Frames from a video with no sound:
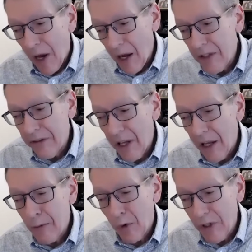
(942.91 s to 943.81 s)

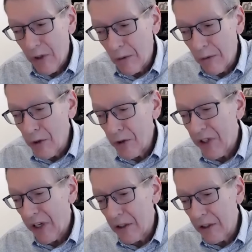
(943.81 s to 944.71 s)
undeveloped renewables,
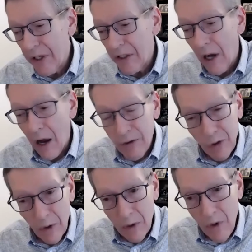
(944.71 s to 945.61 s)
including
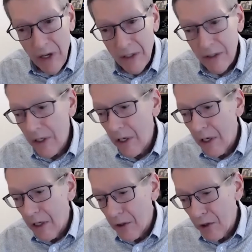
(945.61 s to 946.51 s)
offshore wind,
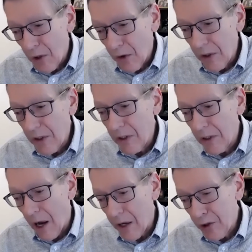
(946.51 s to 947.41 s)
solar,
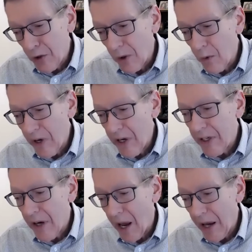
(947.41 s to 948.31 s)
onshore wind,
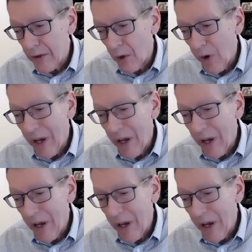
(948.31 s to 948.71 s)
and hydro.